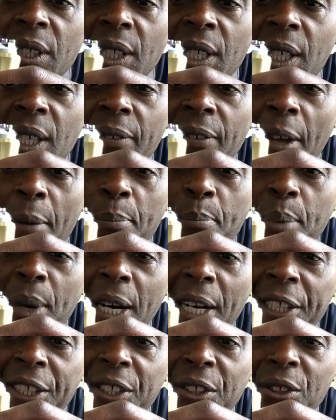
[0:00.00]
Give that
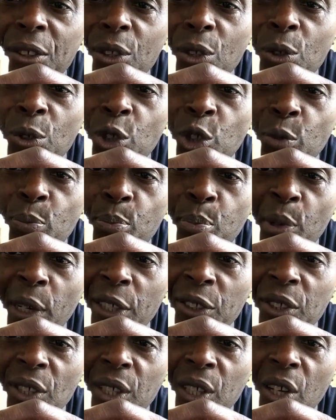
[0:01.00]
palate a new
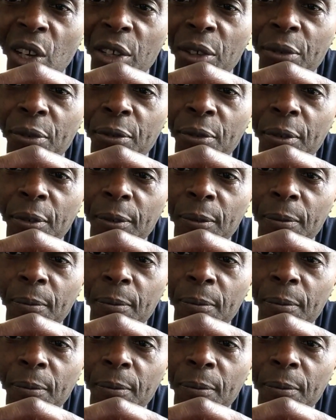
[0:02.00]
spring to life.